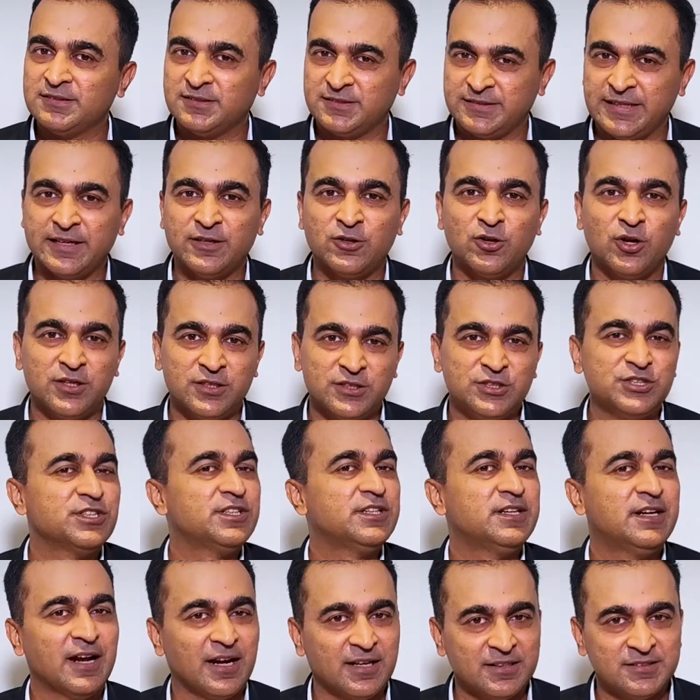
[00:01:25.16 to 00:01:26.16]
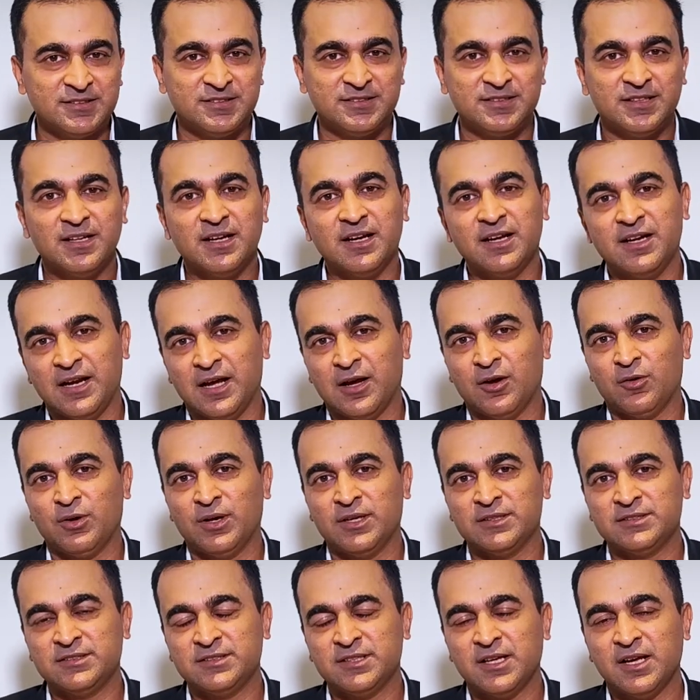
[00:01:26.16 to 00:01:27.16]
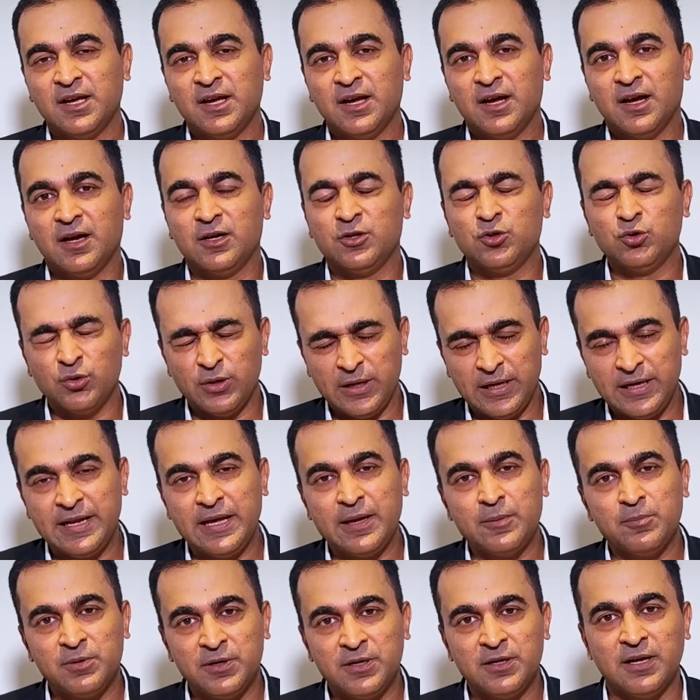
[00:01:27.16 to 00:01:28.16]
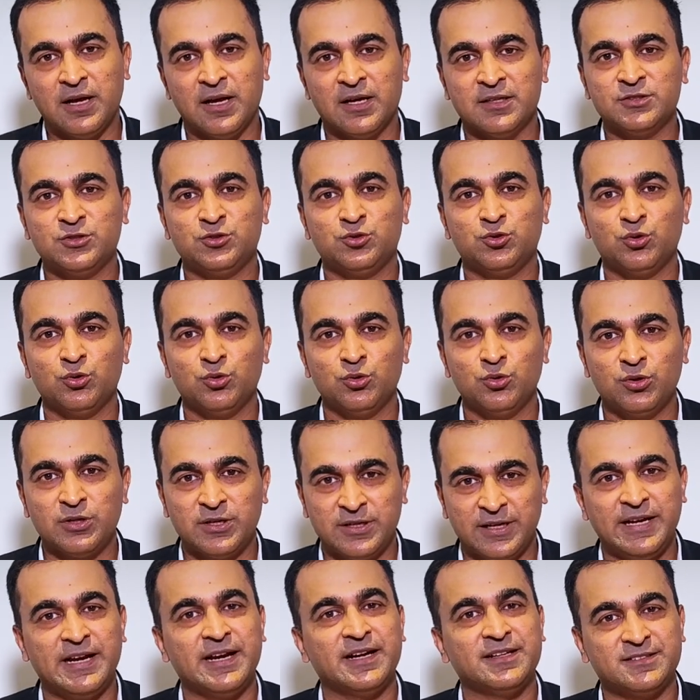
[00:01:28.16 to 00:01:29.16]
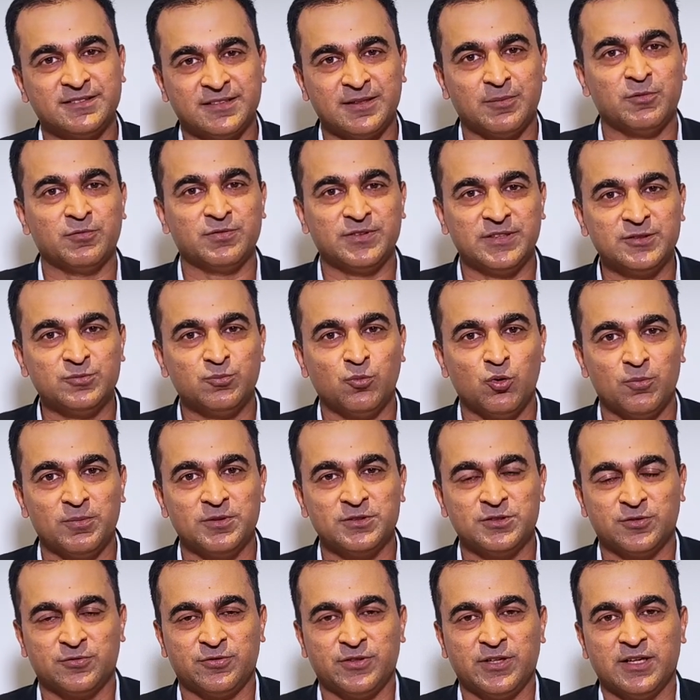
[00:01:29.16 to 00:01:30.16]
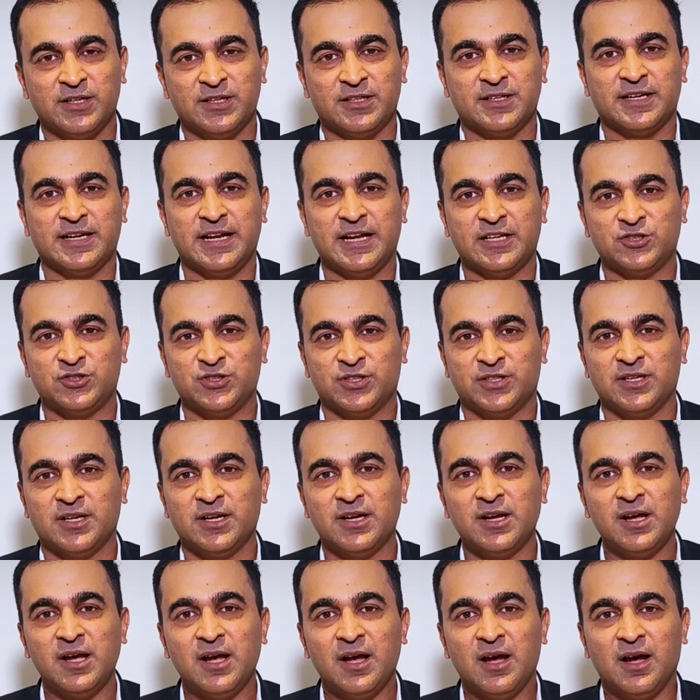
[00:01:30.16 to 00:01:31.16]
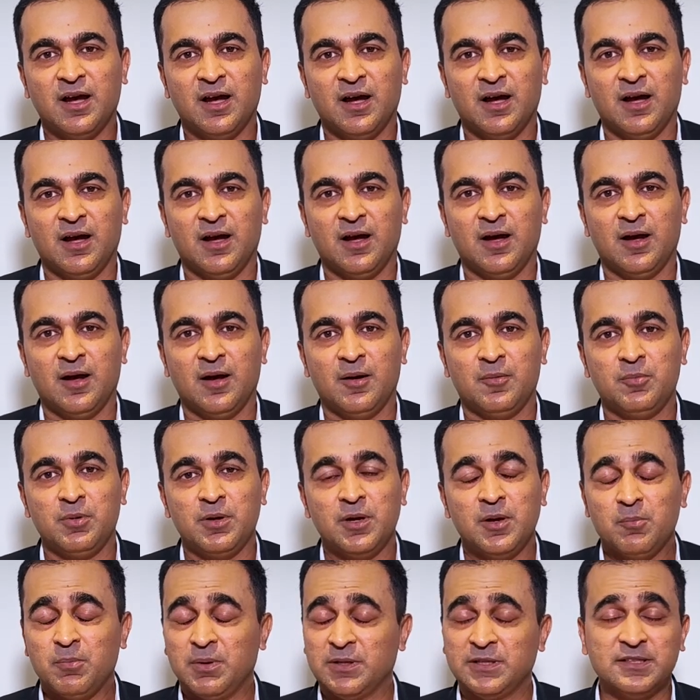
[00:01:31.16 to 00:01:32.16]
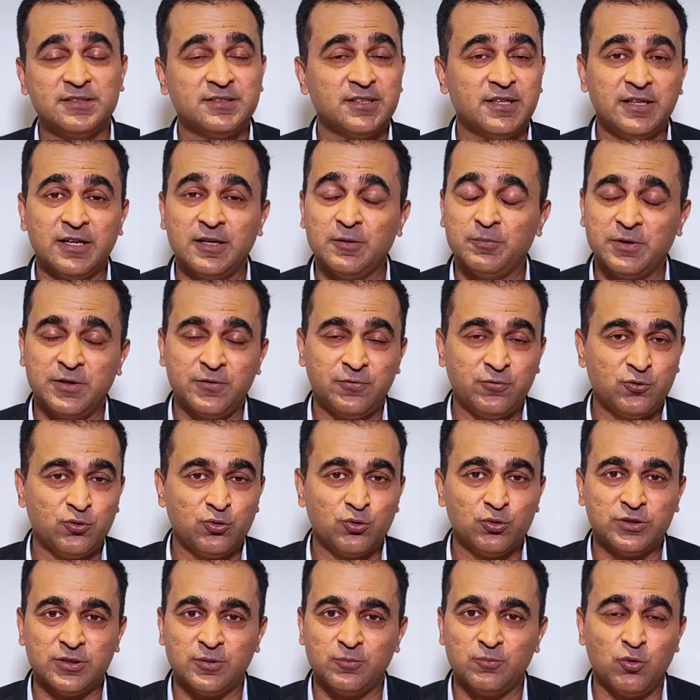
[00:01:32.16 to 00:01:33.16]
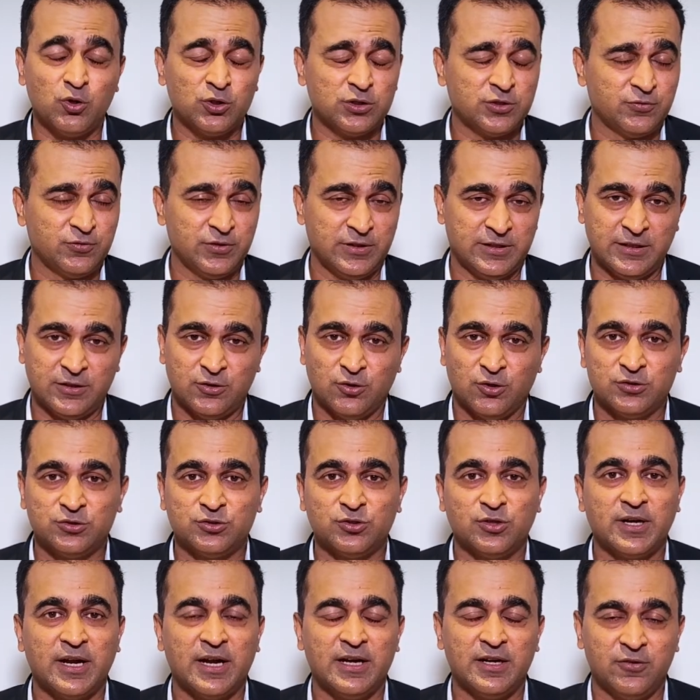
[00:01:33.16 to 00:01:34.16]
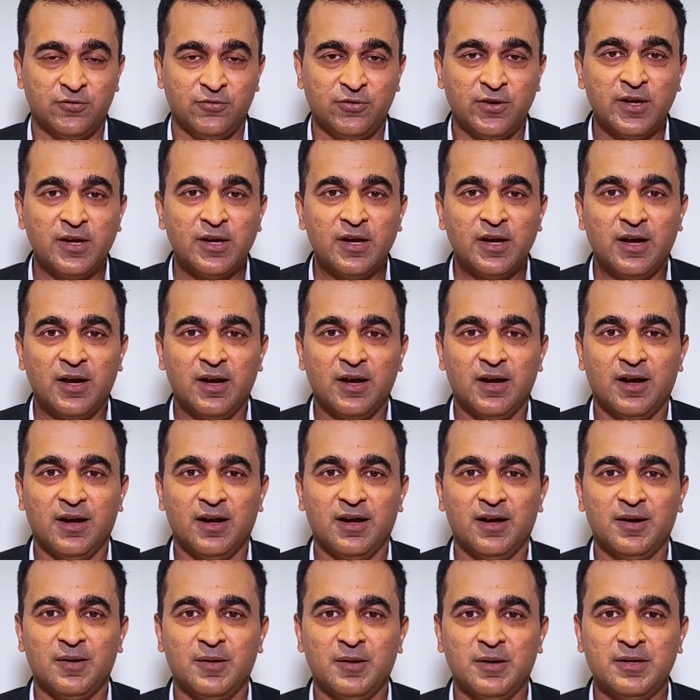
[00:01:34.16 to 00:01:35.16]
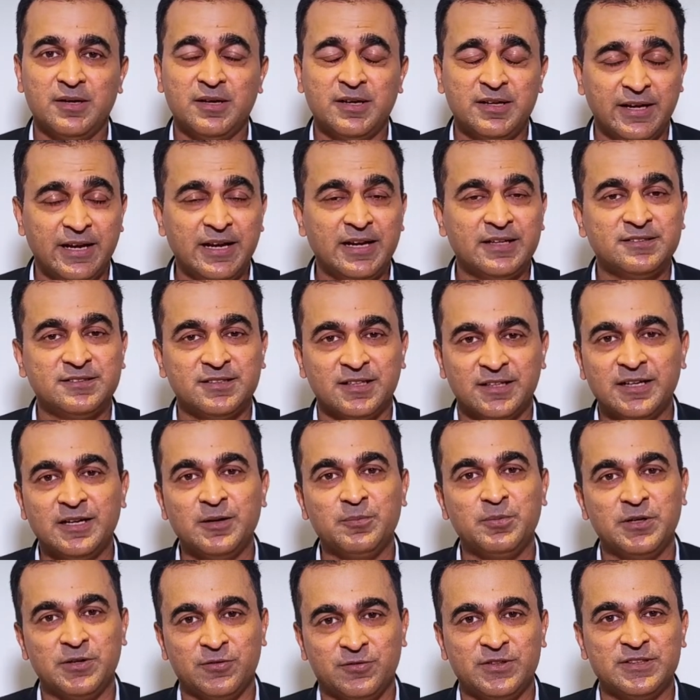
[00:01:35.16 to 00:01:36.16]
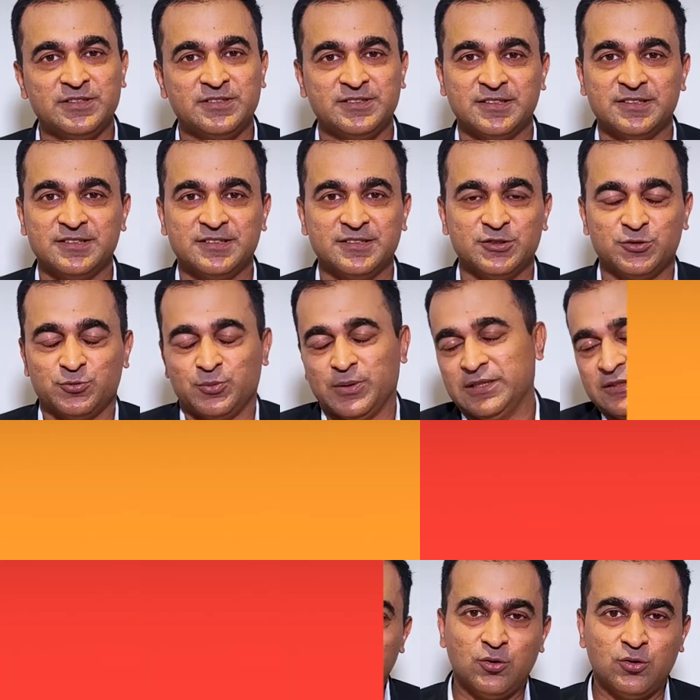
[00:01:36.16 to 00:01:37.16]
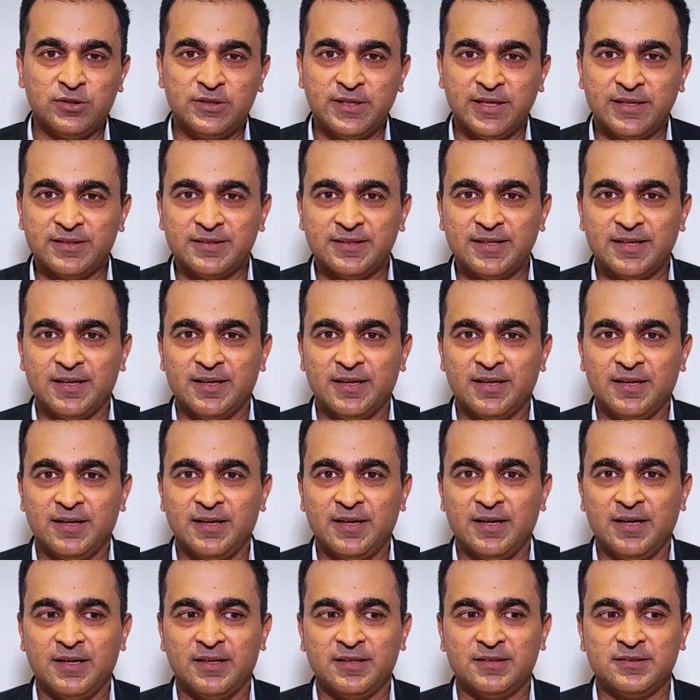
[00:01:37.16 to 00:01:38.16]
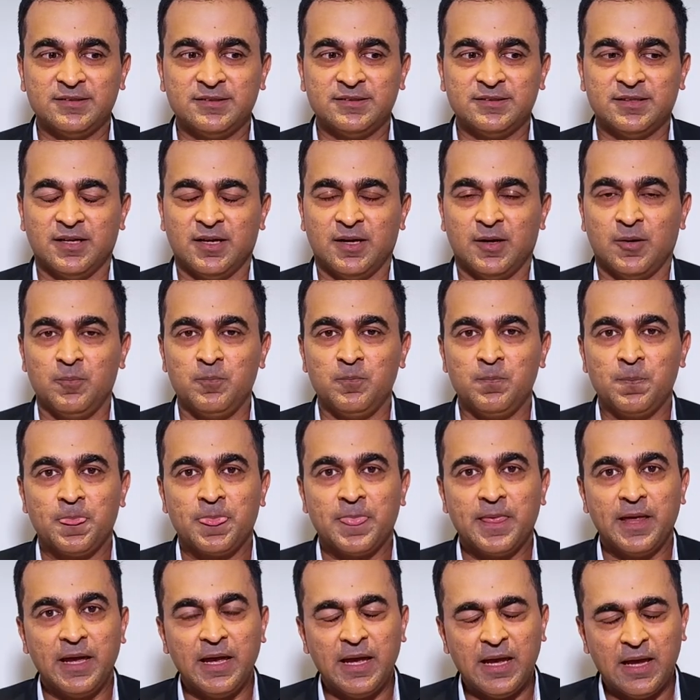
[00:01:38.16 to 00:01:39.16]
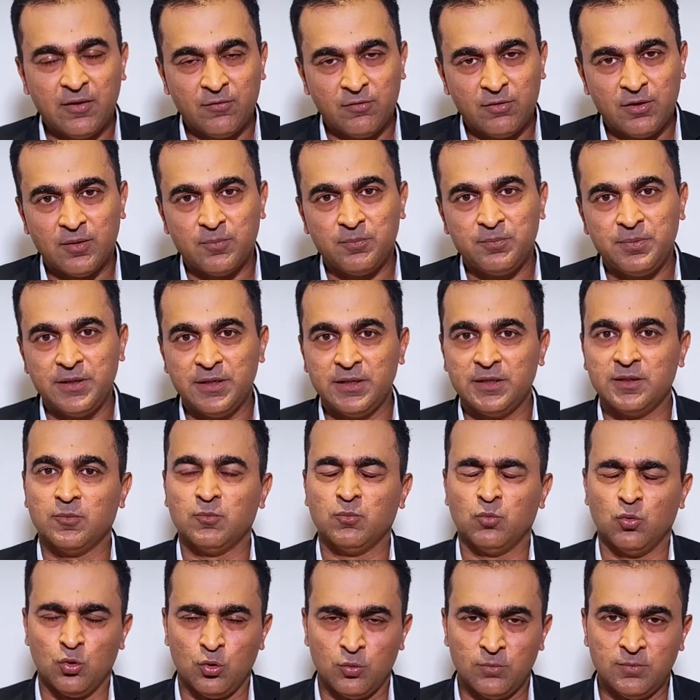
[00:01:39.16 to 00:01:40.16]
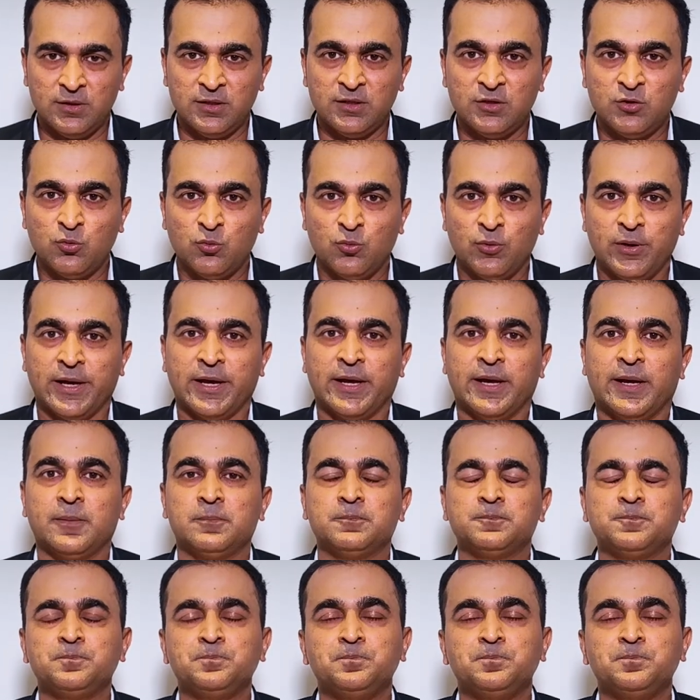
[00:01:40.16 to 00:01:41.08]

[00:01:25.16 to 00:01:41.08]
technology does allow us to enable us to create some of these moments of real connection, but there's a little bit of truth in both of it. It also kind of creates a little bit of distance as well. I don't think there has ever been a moment where